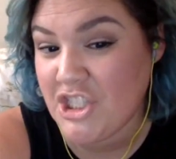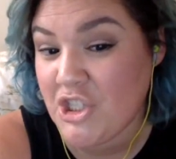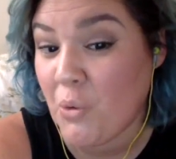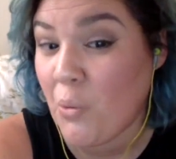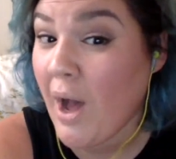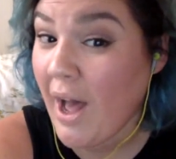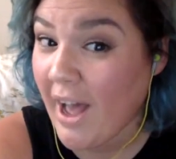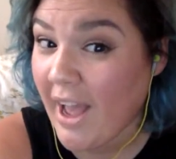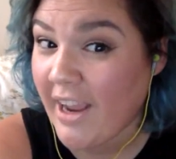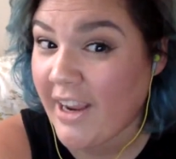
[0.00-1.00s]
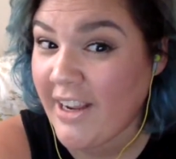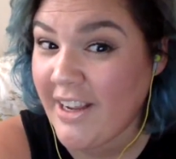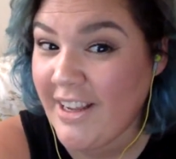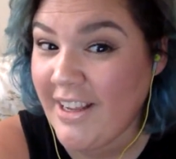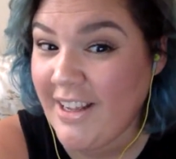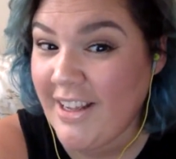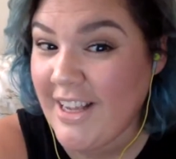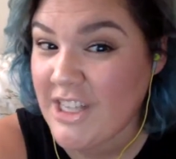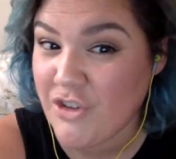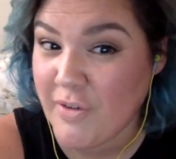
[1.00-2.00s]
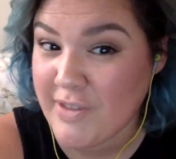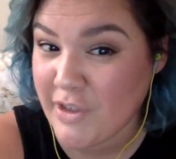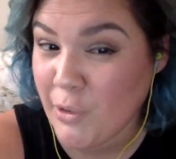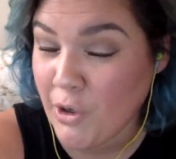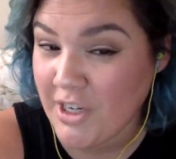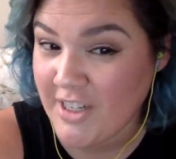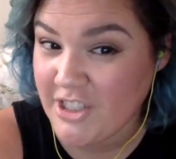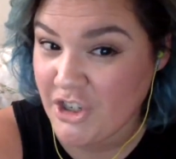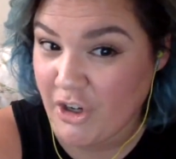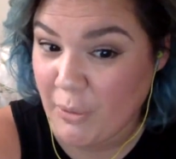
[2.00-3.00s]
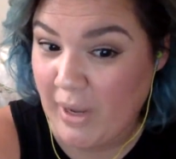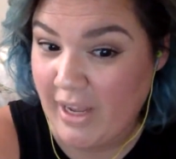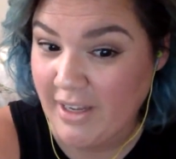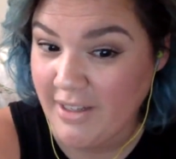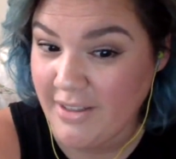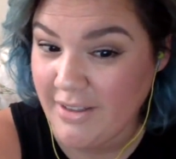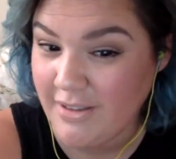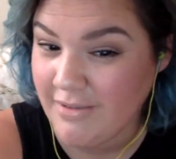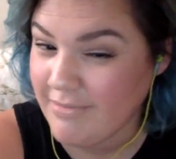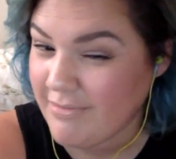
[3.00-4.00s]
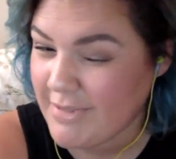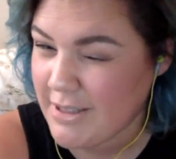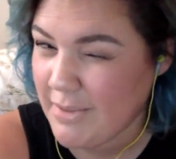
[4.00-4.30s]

to why history was recorded a certain way. Does that